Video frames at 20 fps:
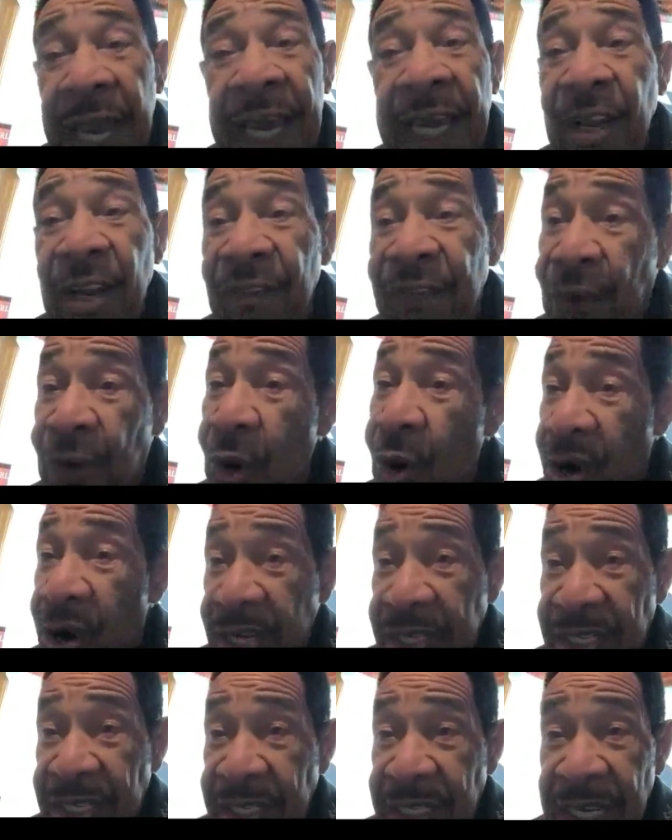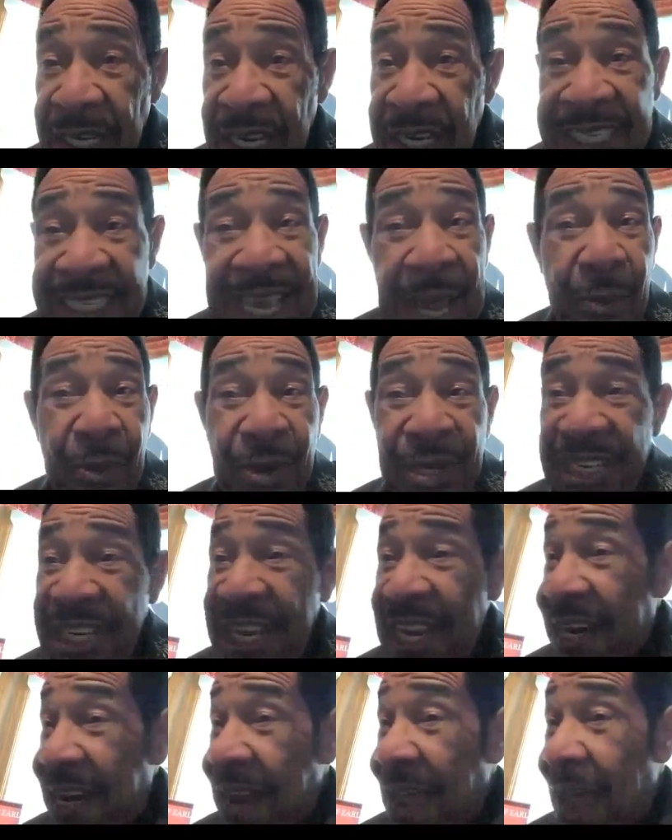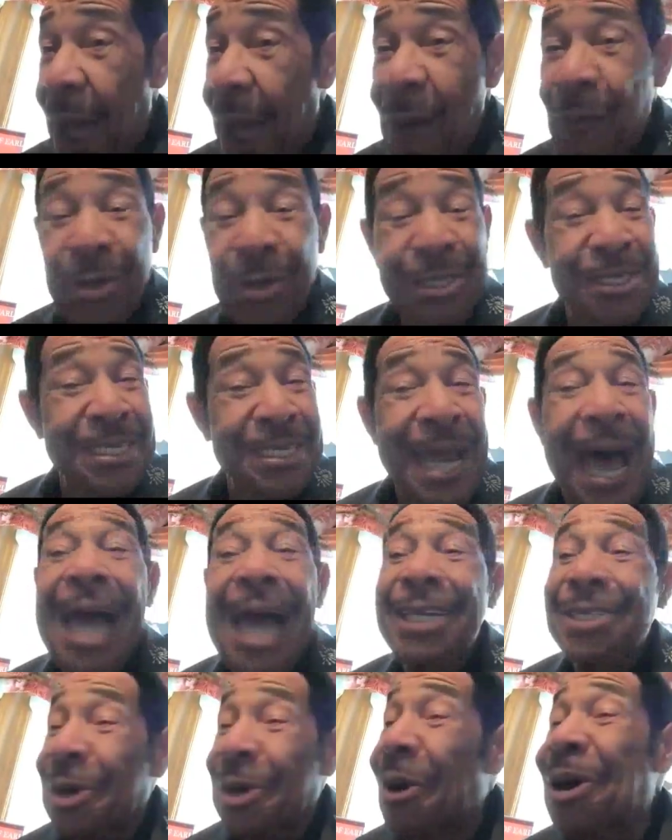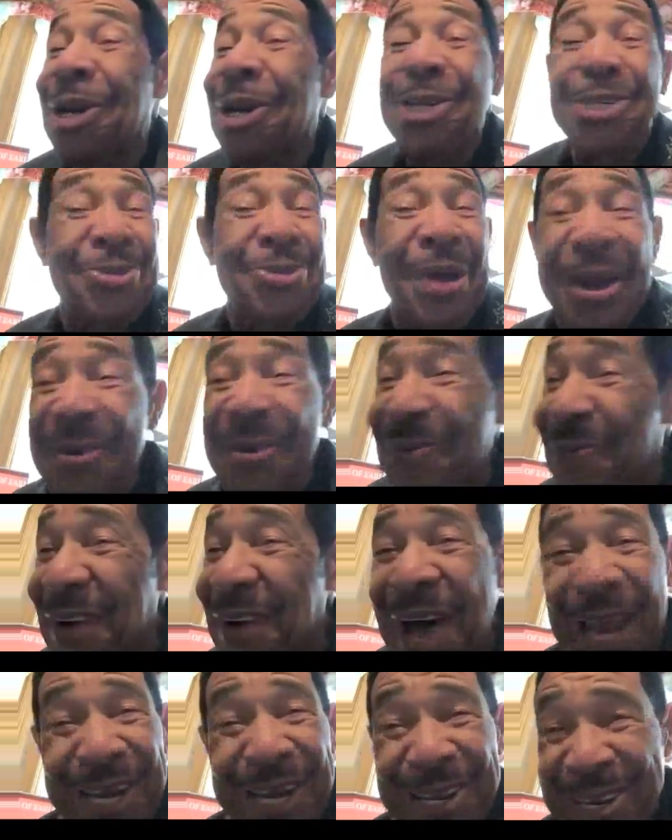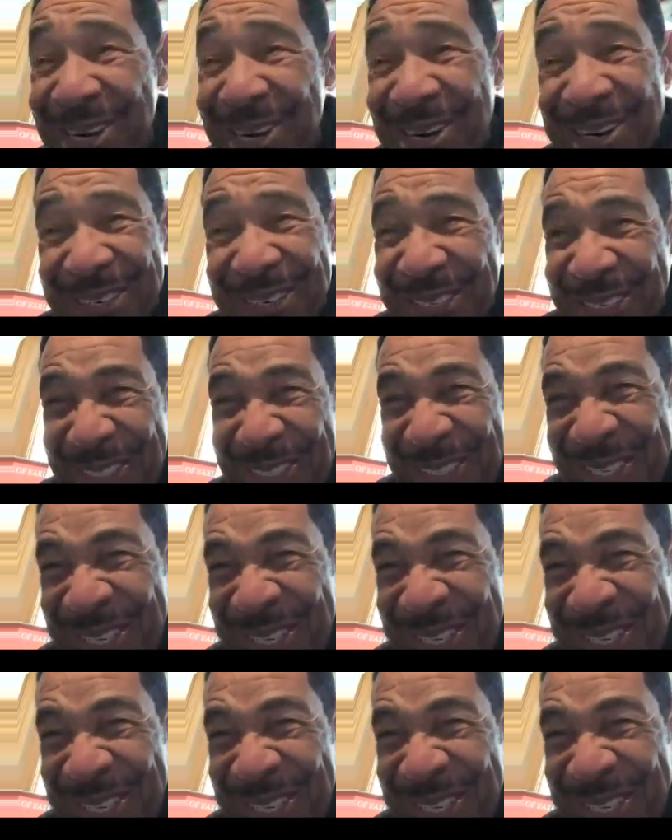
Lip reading: And of course, that was it. I was not going to try to follow her.